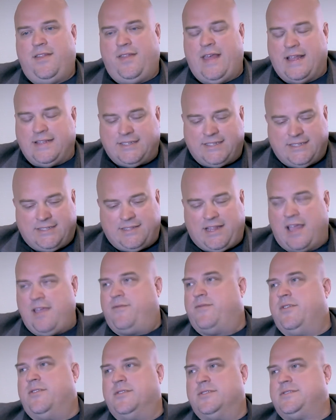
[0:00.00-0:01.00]
that
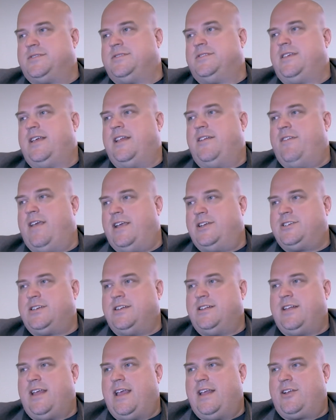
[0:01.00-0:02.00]
stifles
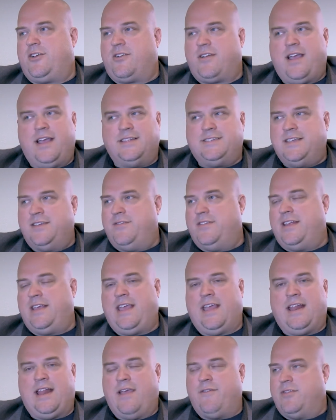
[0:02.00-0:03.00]
innovation and
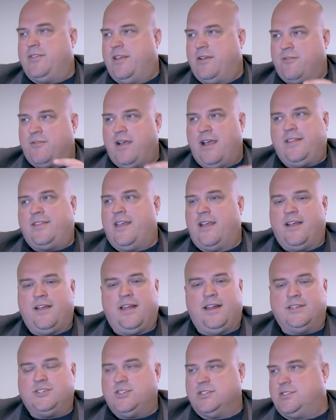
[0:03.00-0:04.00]
creativity and everything right there.
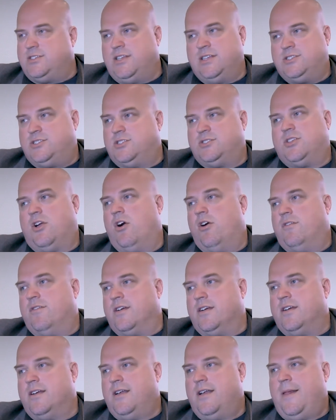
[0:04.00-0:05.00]
And it's just it's just
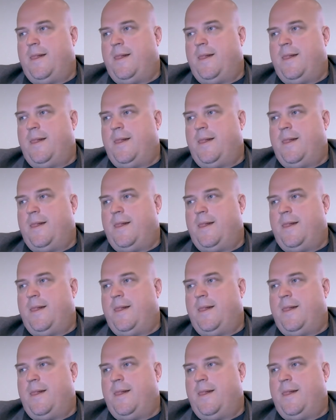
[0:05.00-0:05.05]
over.